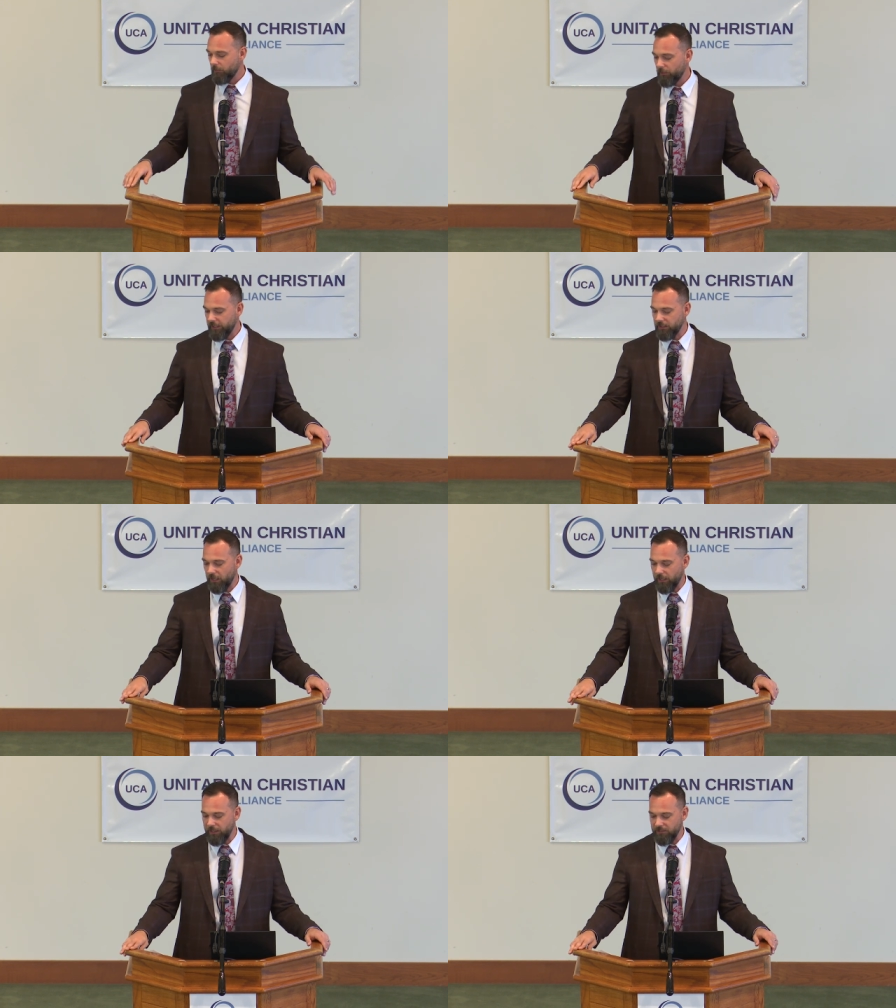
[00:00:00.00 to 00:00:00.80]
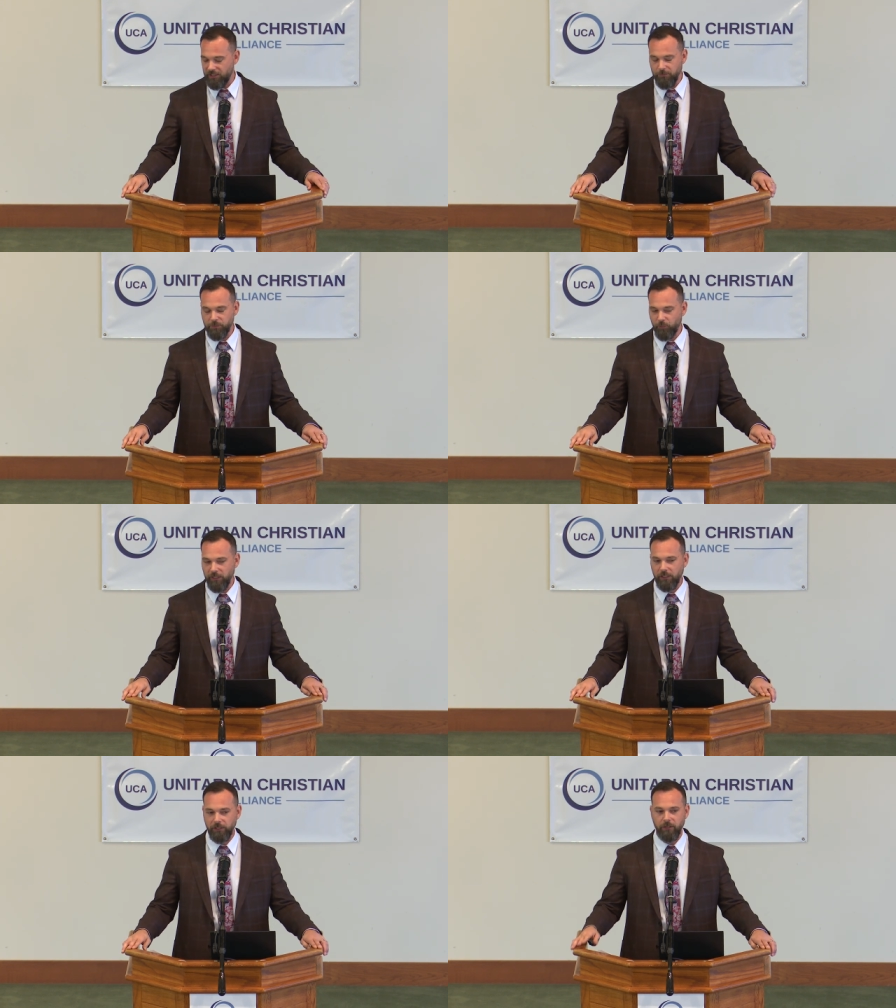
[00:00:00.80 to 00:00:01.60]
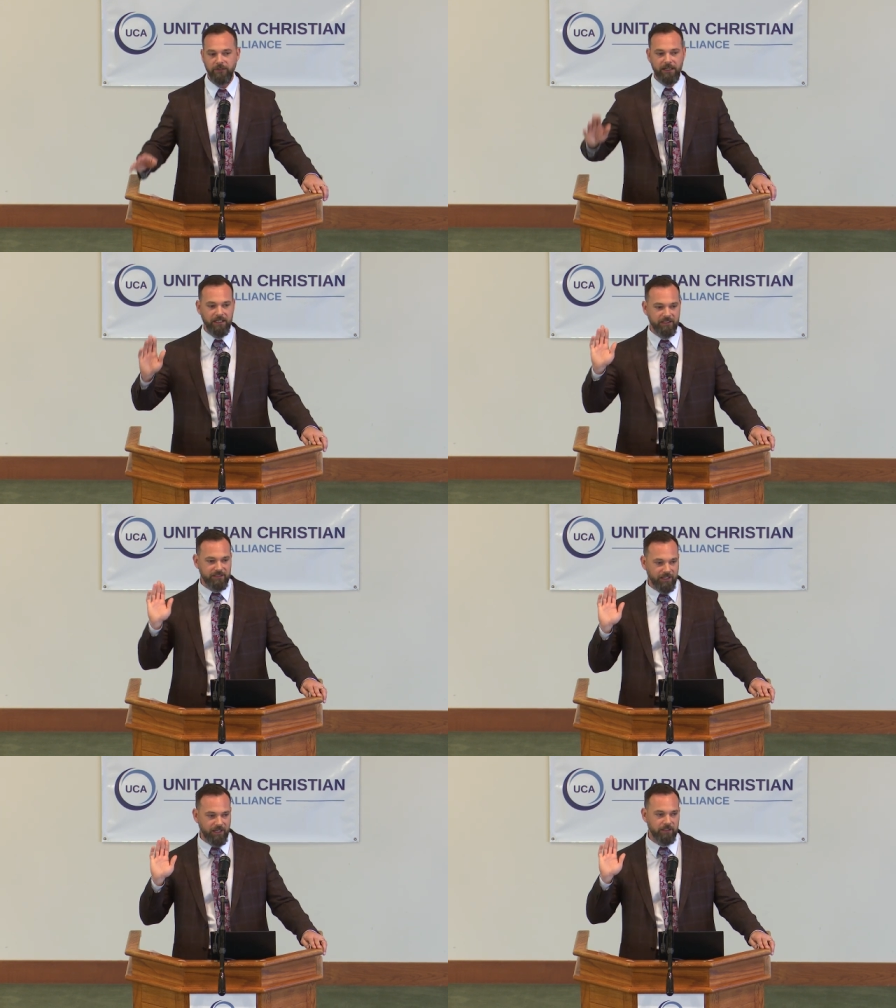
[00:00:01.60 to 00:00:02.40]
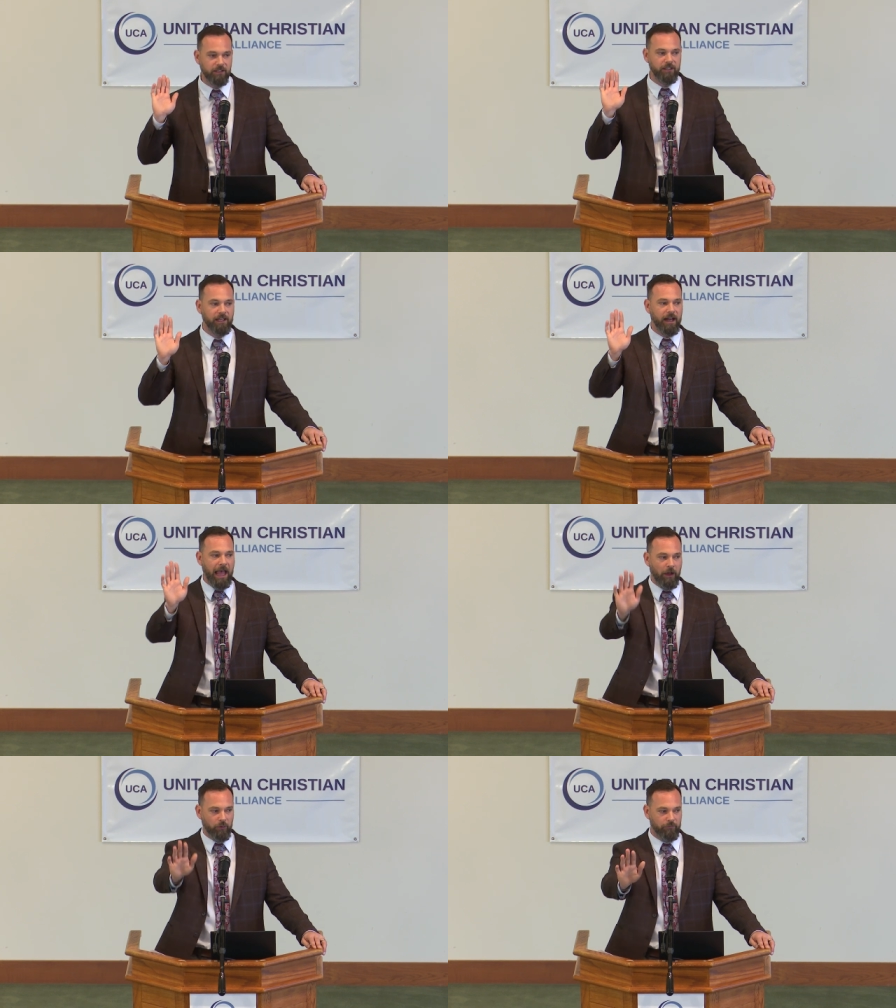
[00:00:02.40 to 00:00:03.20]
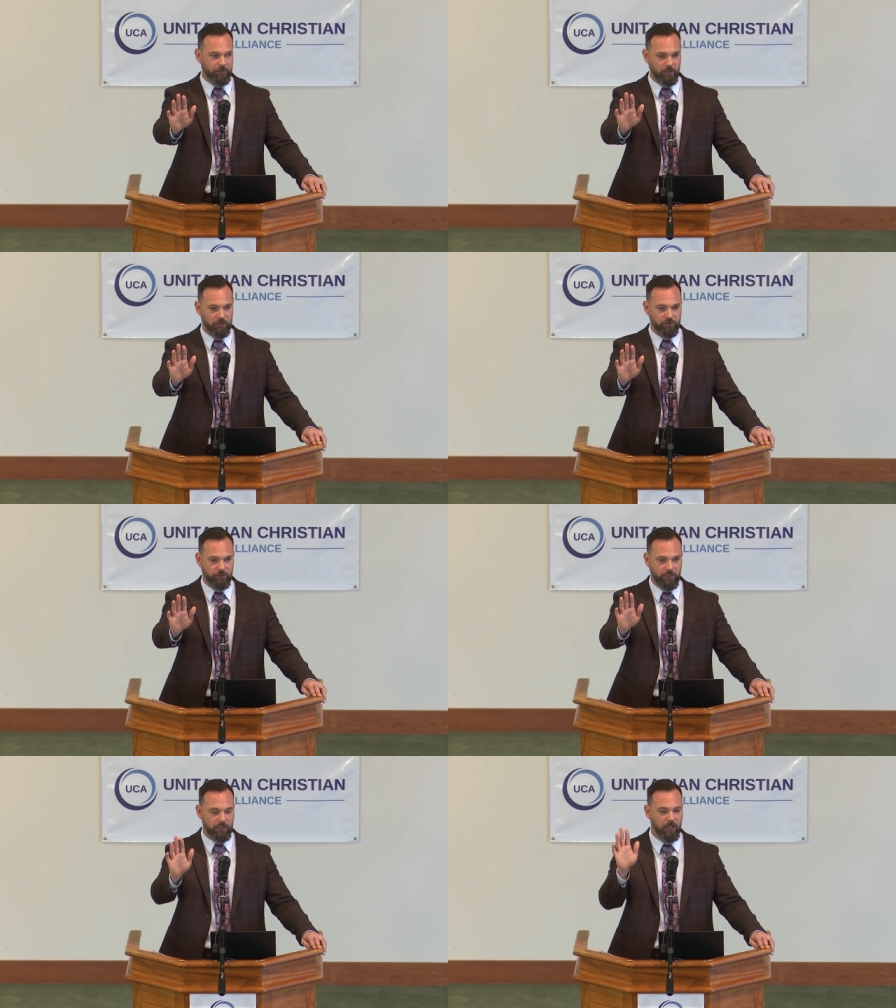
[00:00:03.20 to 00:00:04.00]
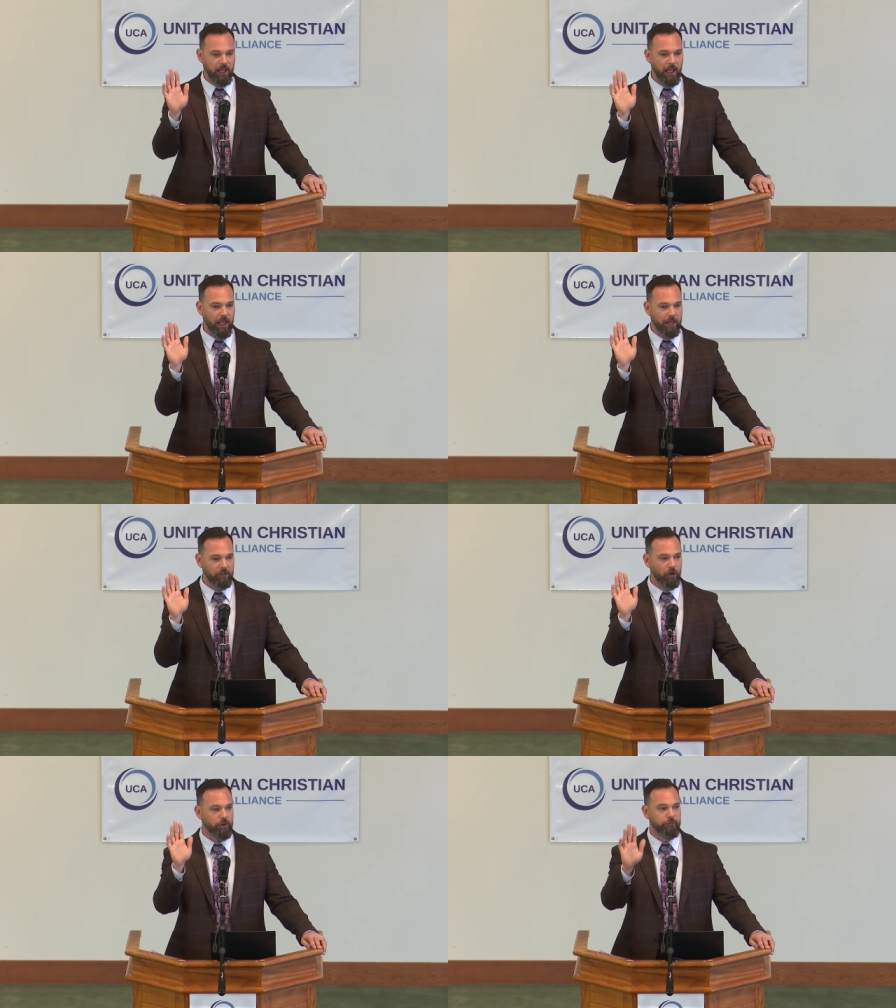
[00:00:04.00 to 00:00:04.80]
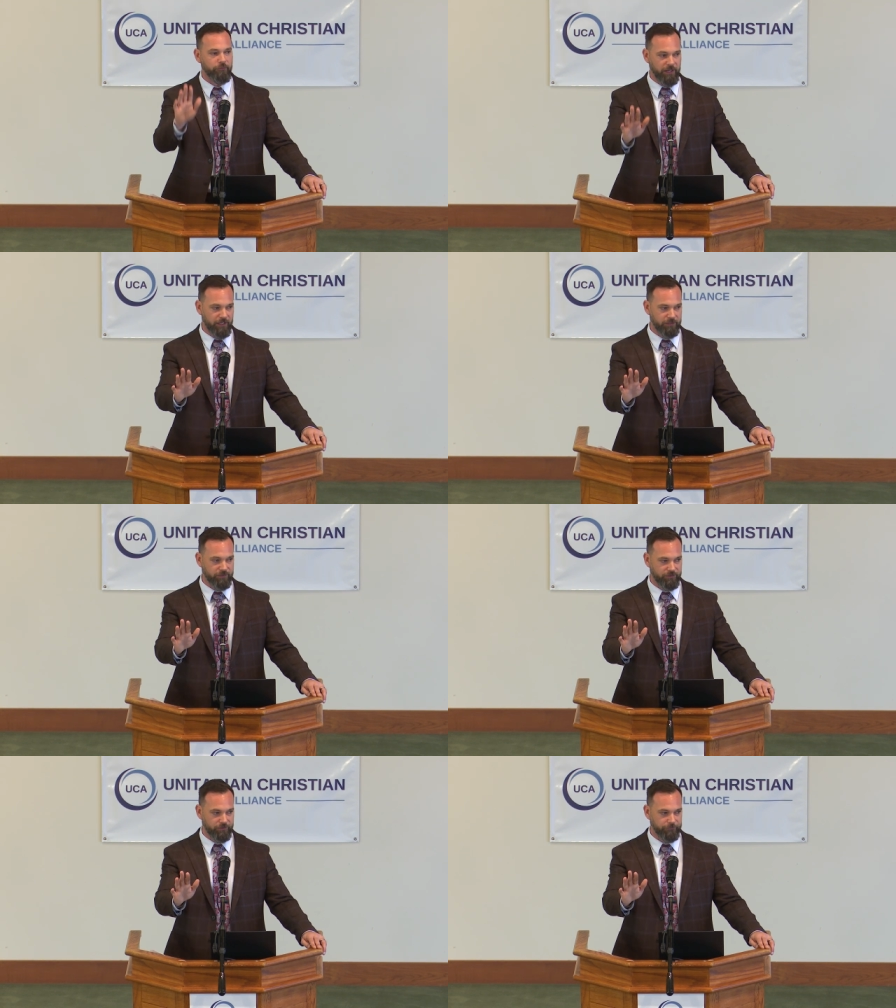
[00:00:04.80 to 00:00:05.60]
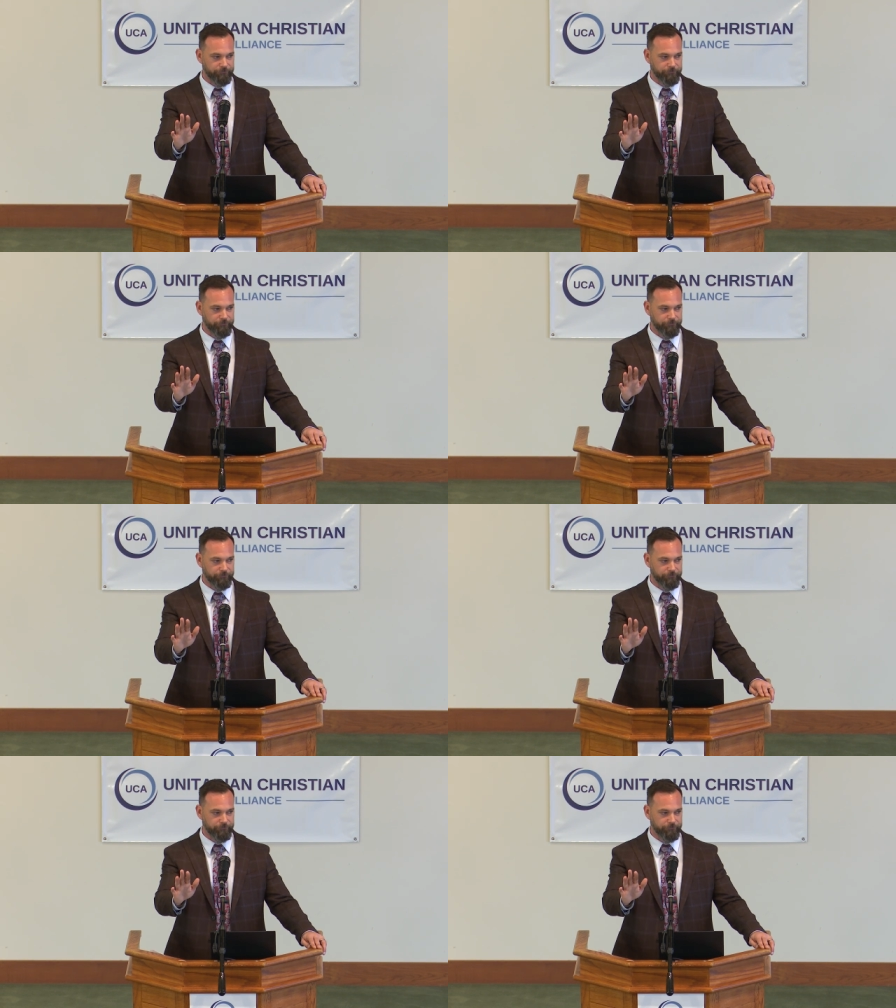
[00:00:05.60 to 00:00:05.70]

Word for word: But uh, it seems pretty clear that he did get out of the country and go to Venice